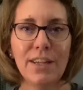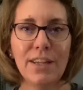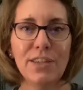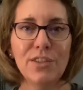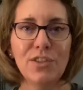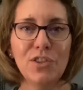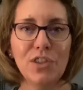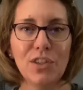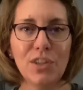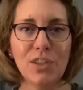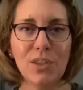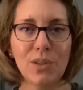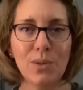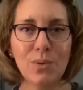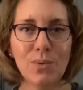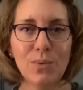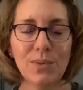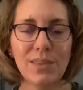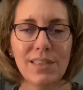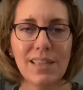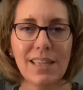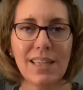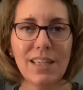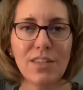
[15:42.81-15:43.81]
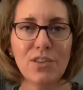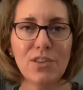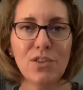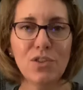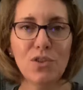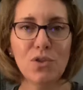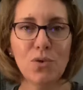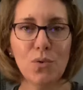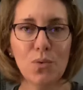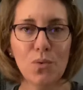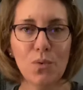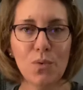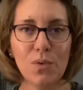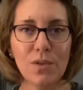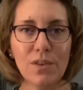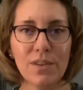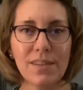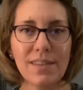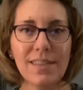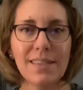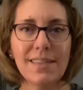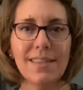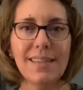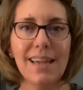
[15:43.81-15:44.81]
to use these
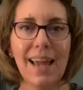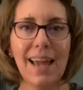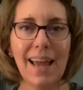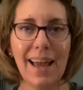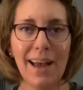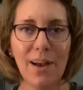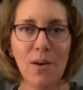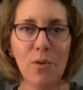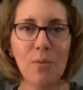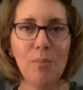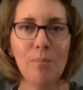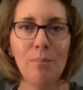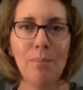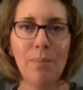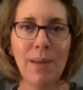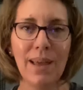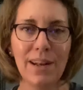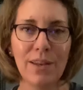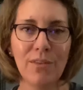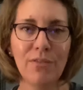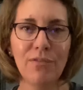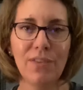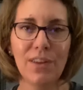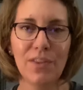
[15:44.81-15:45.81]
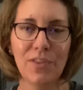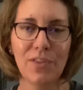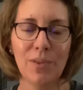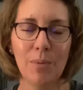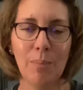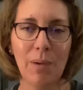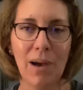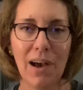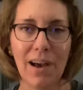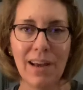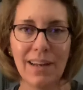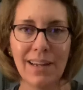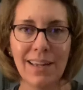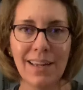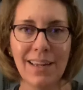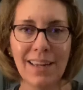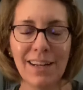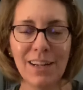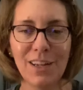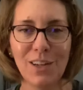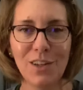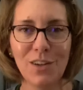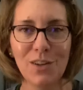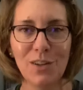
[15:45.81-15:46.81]
tools to help benefit the body
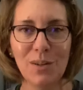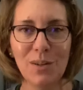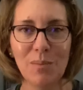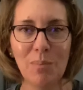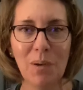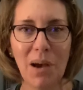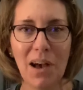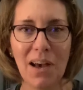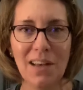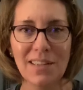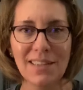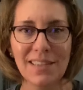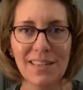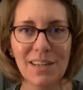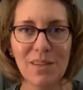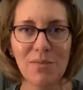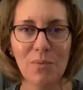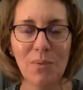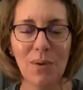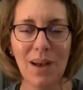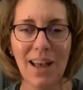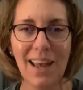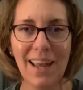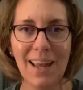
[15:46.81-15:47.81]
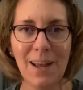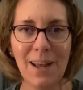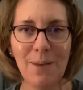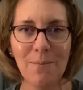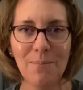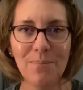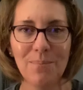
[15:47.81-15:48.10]
in a good, positive way.